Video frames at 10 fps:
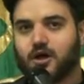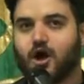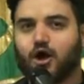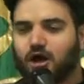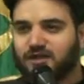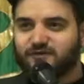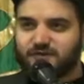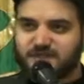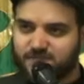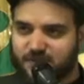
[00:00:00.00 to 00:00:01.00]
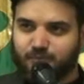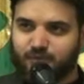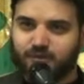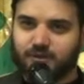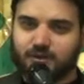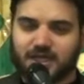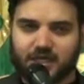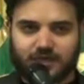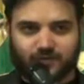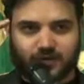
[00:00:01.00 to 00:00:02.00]
Are all of these people
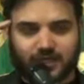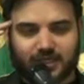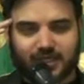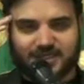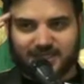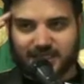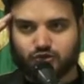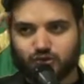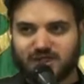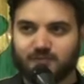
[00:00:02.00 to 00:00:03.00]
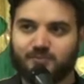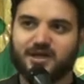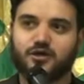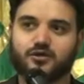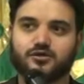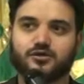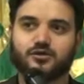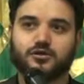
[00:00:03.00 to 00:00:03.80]
intellectually impaired?